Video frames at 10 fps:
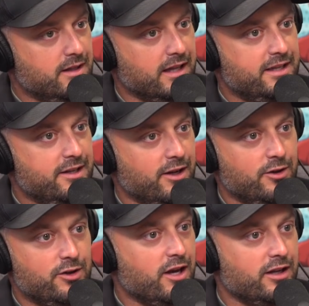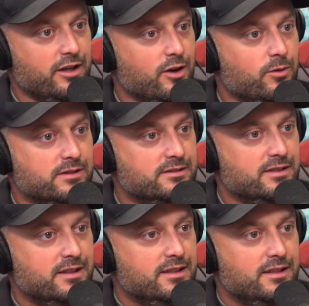like, you got to go and
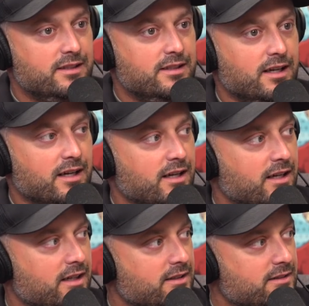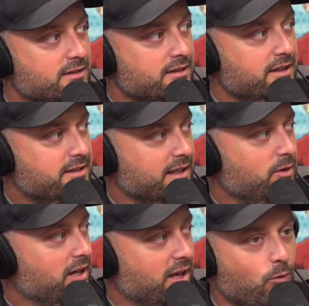it's like,
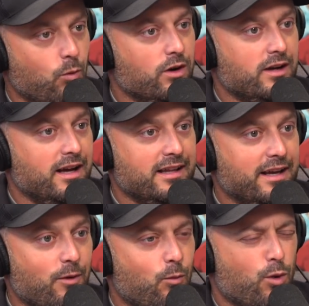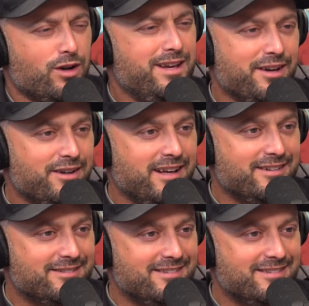I got to work. I work here now.